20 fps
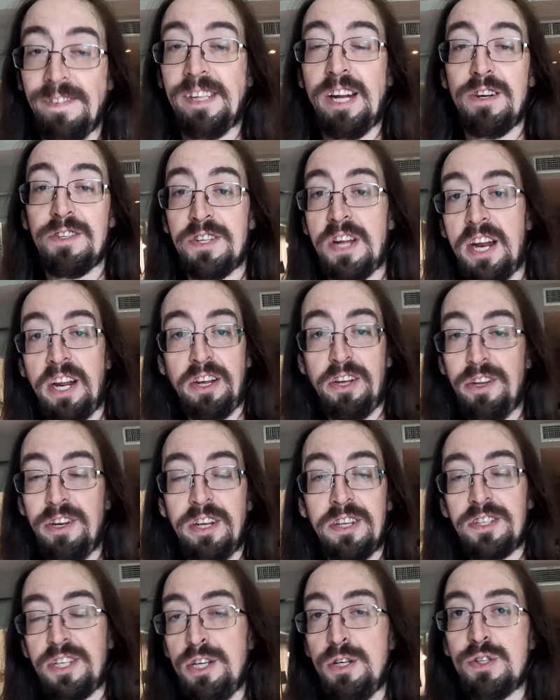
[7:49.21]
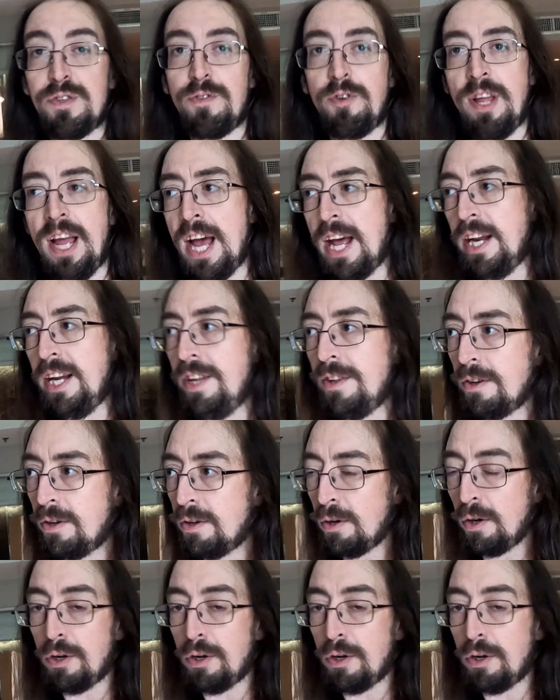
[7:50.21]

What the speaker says: there's not a good excuse for that either,